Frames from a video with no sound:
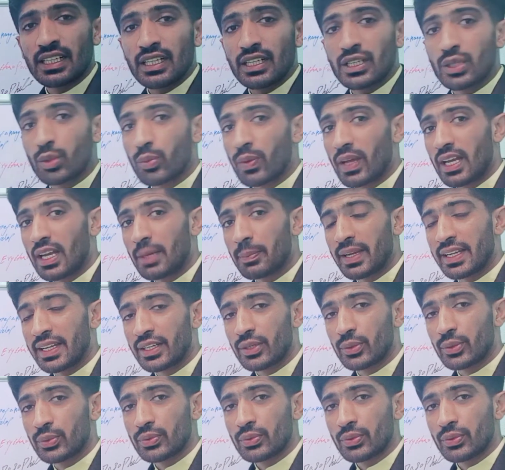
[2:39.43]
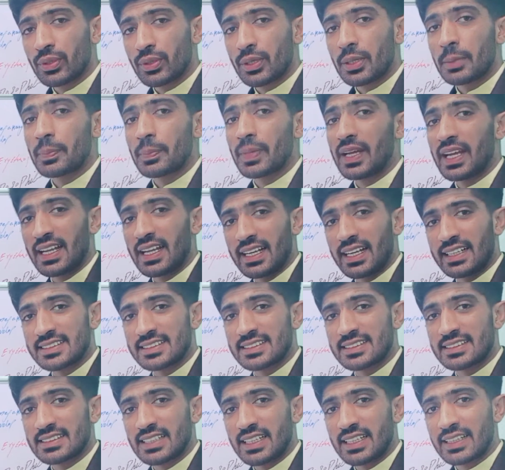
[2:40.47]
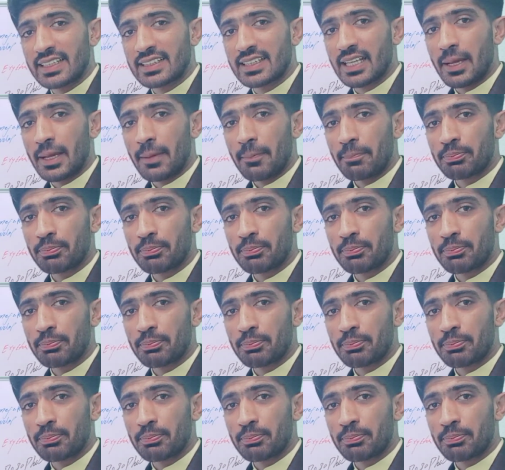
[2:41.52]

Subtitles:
develop into platelets in the